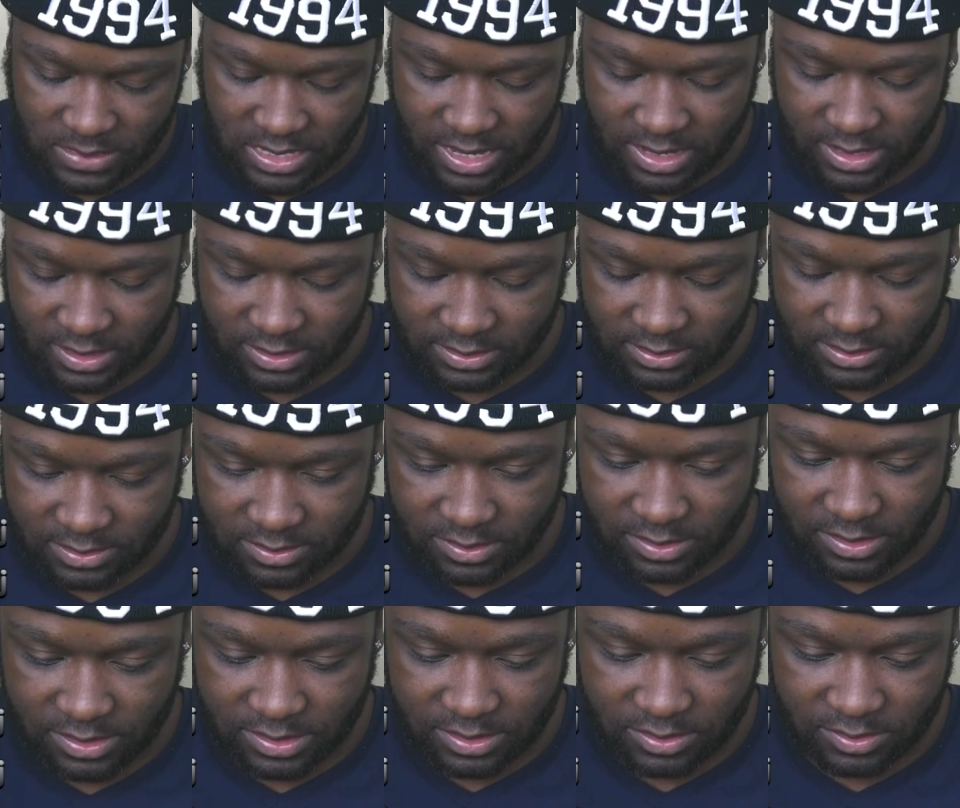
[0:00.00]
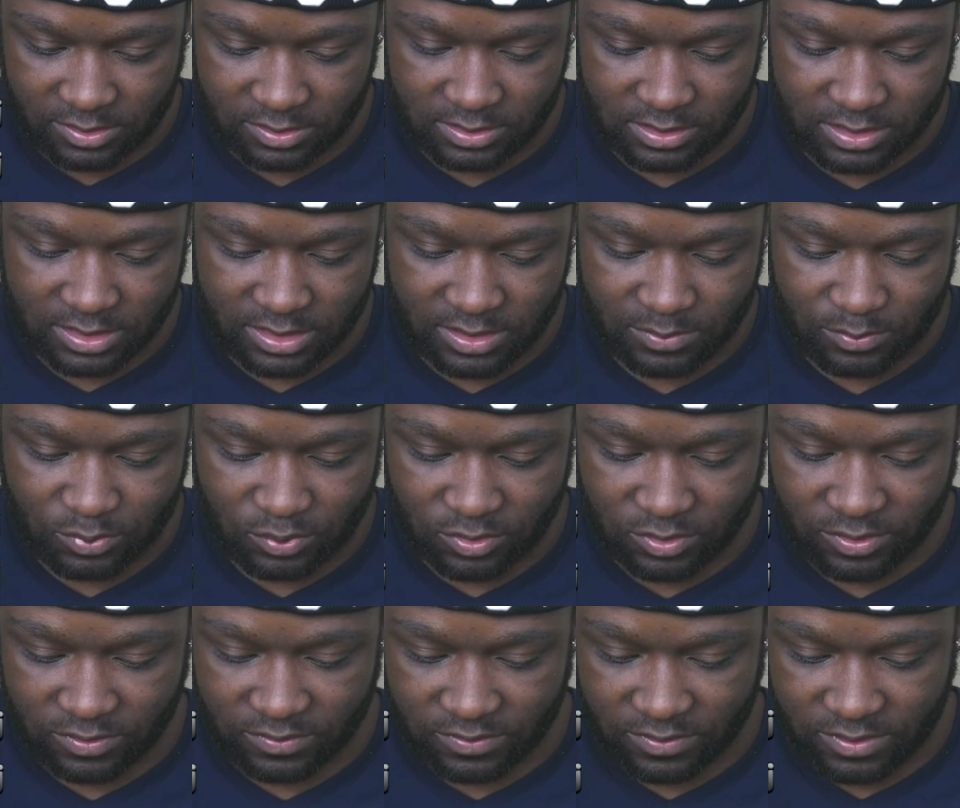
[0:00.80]
So use in
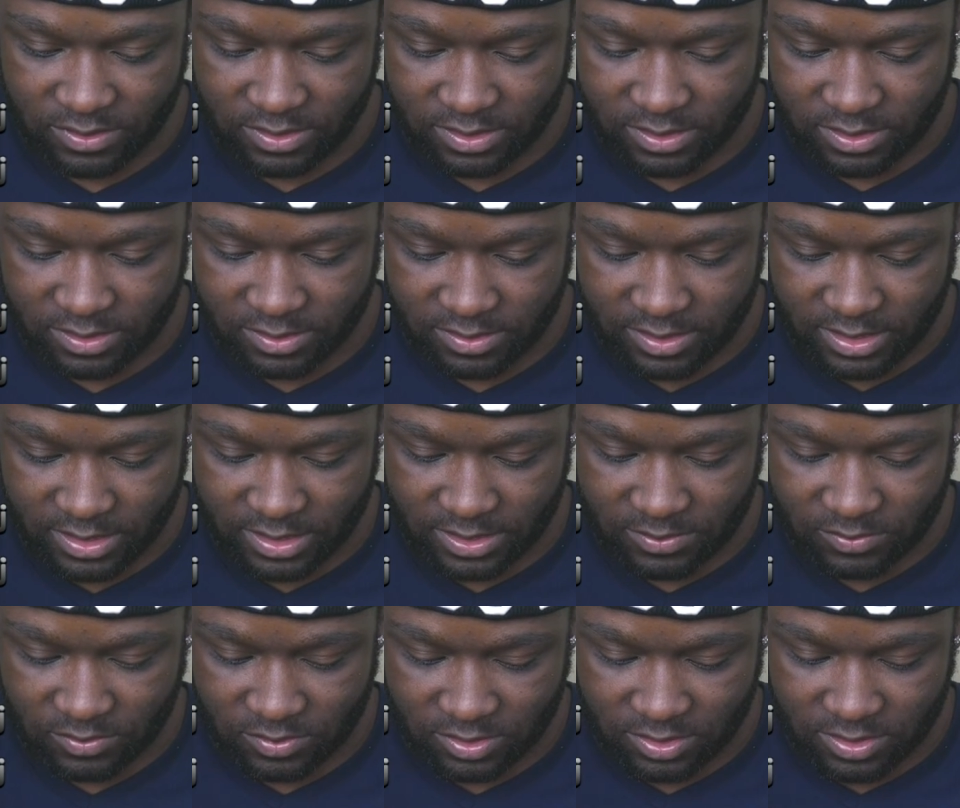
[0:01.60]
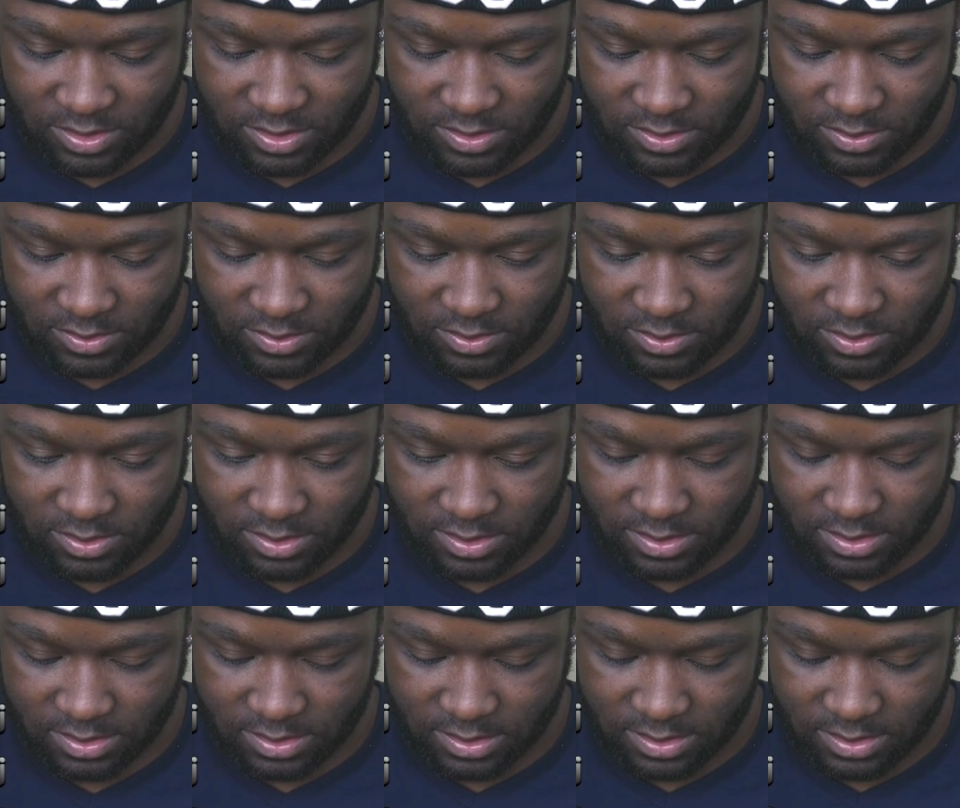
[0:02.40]
portfolio, and then we'll go
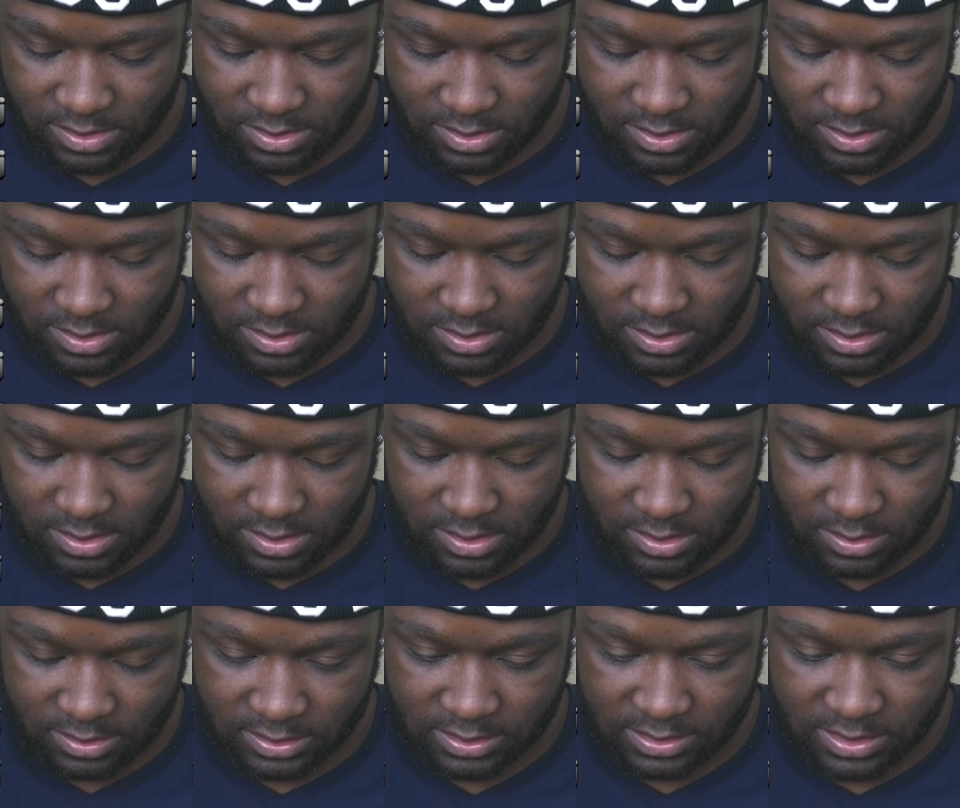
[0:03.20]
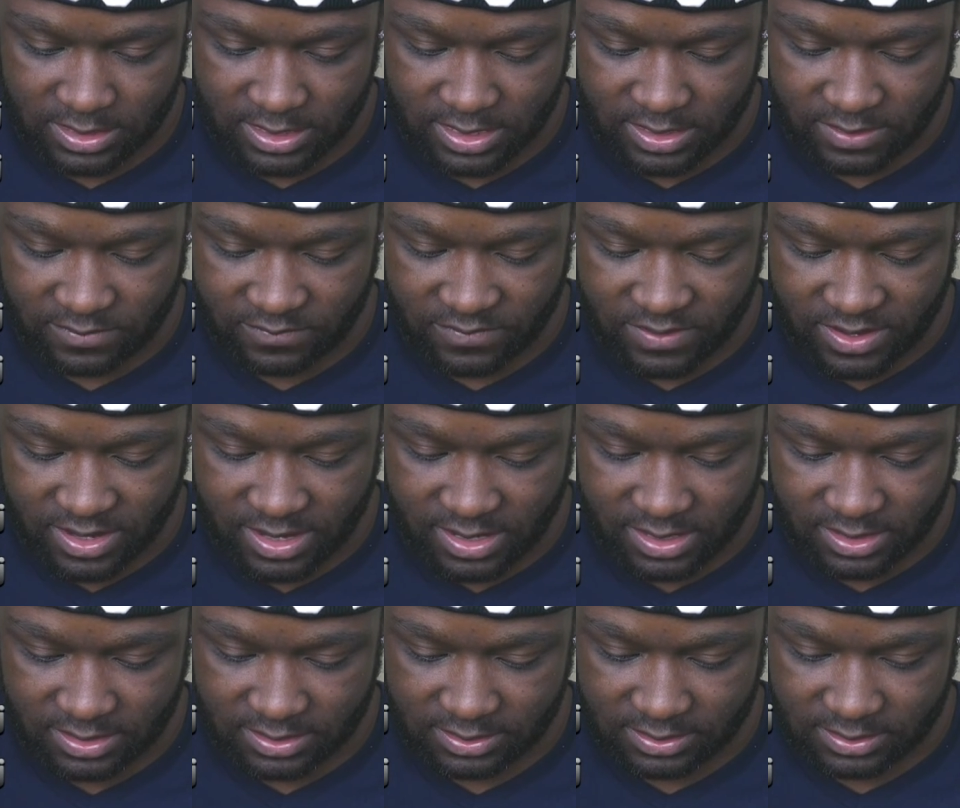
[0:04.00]
to
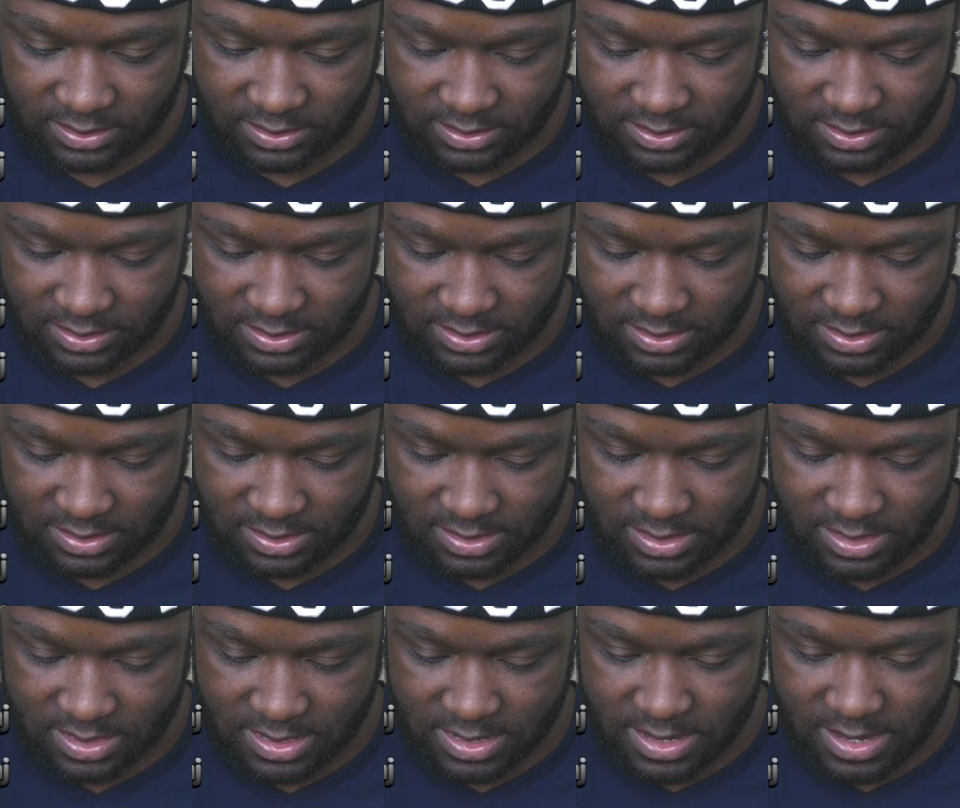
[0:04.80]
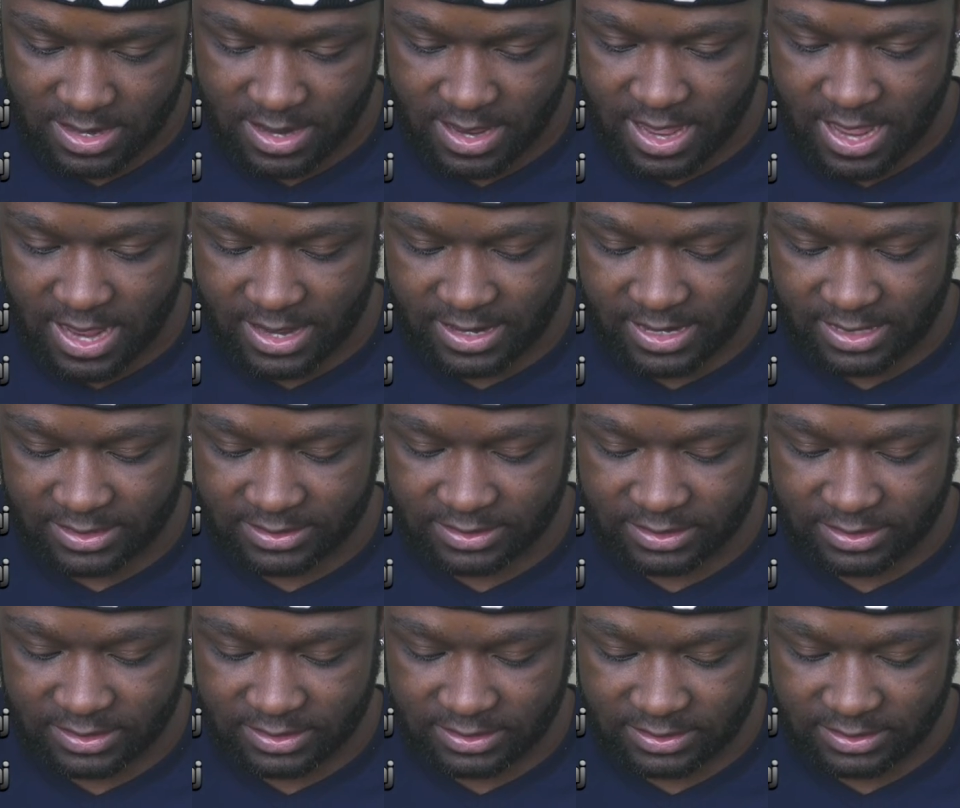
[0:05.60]
invest. And as
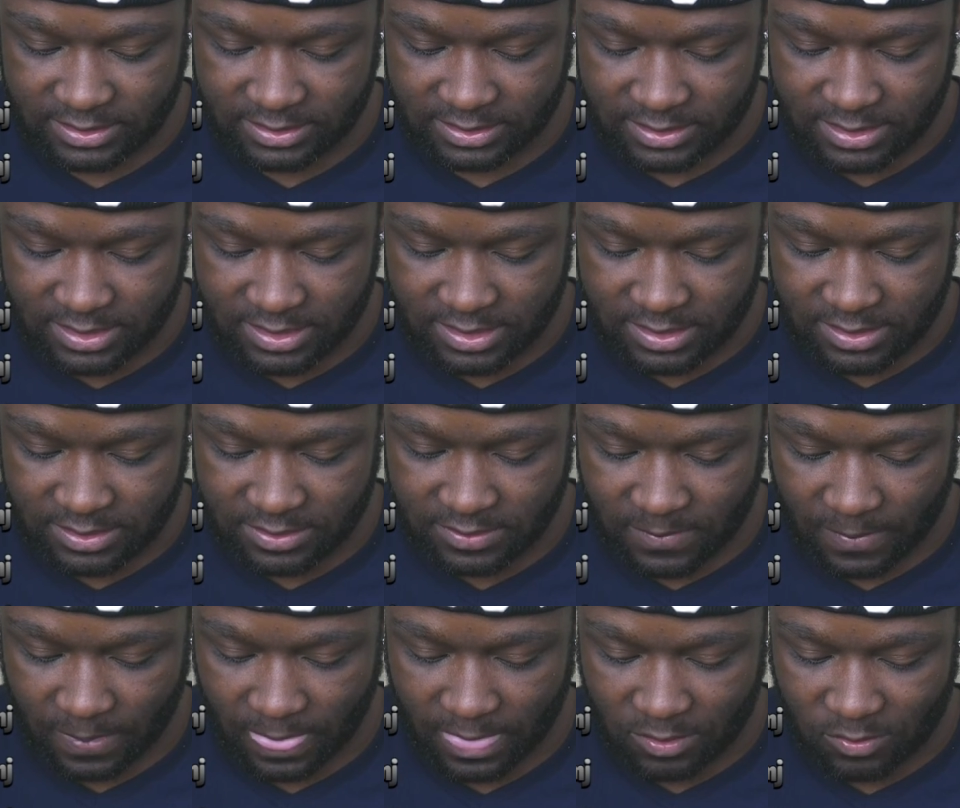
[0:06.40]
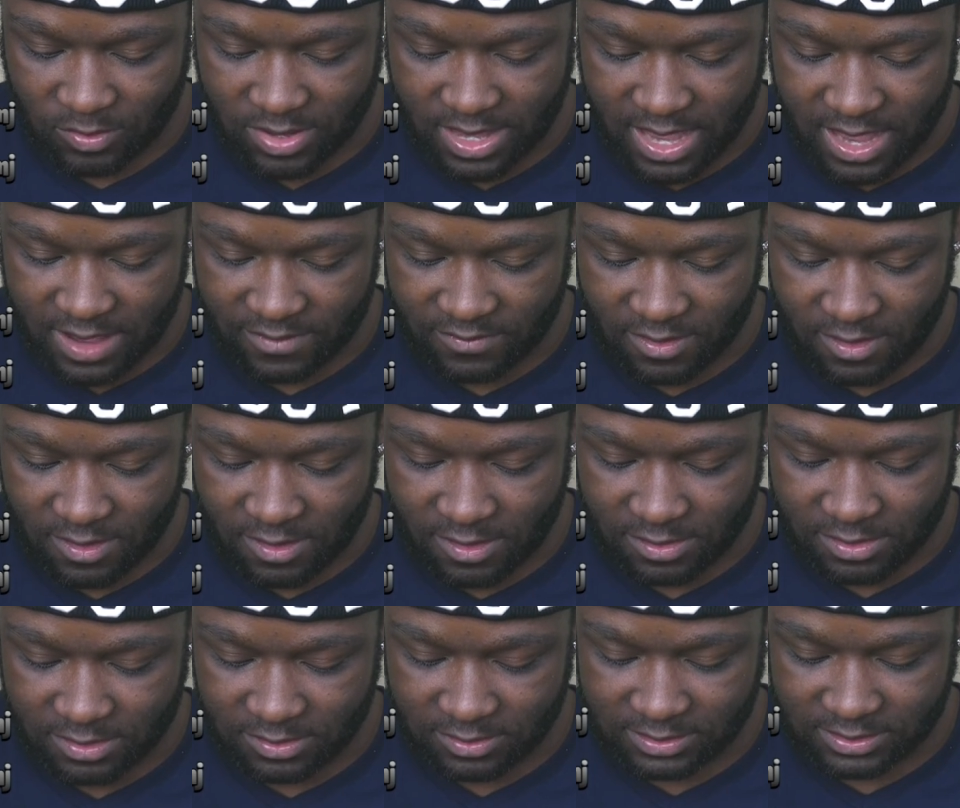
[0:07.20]
you can see, we have
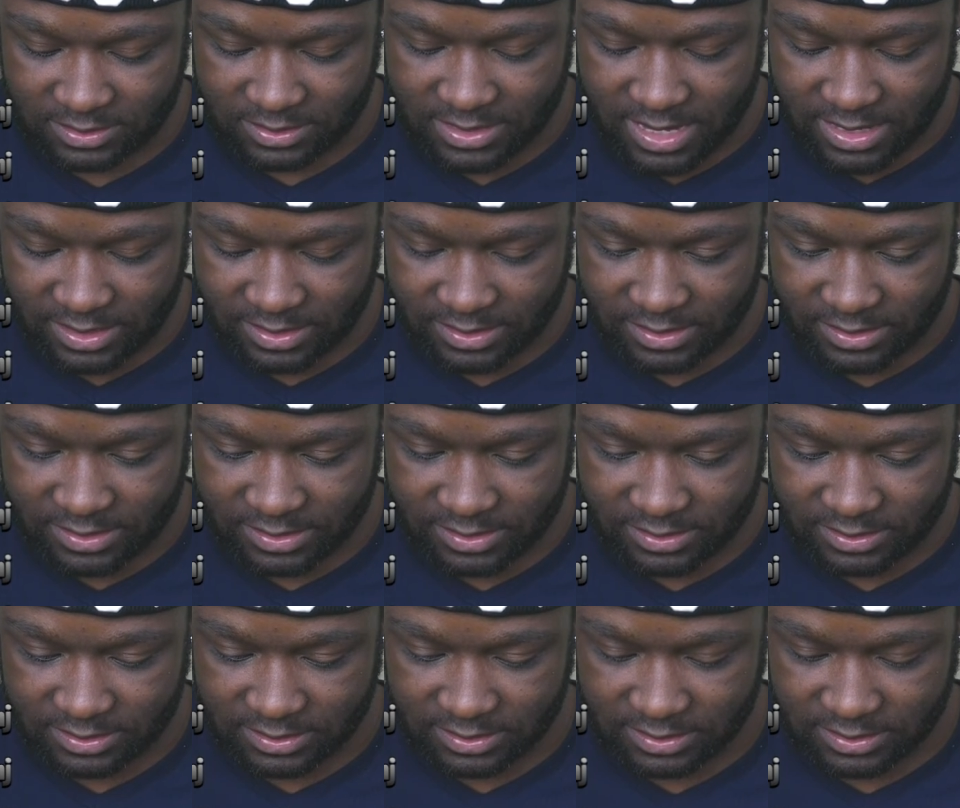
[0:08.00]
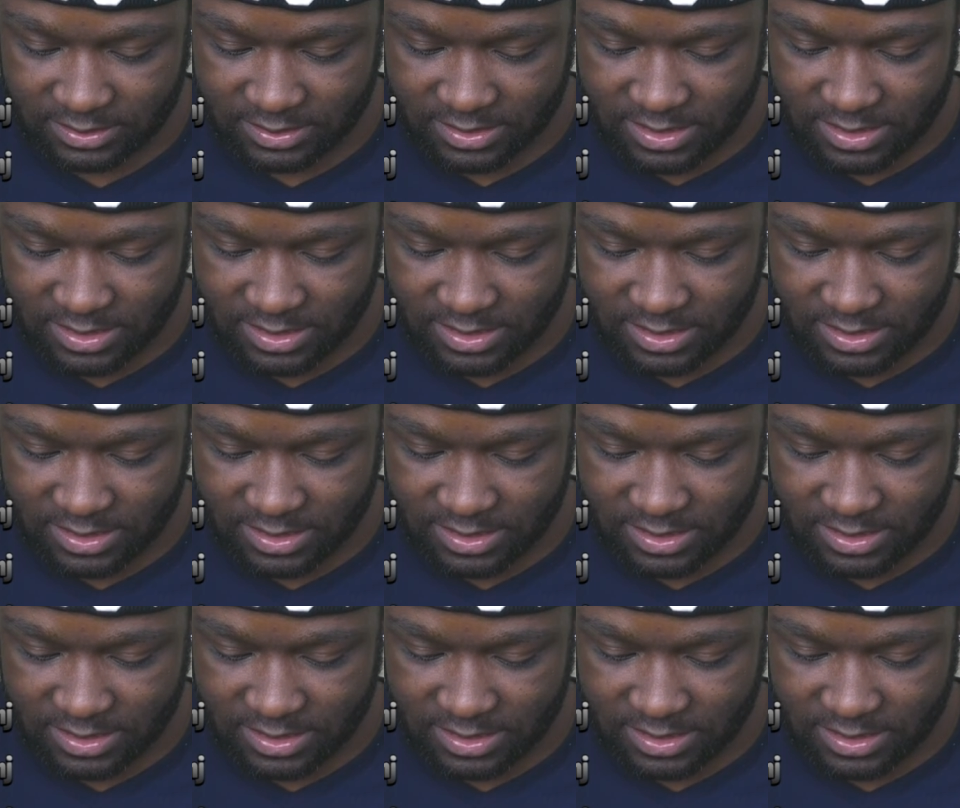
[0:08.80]
all those sectors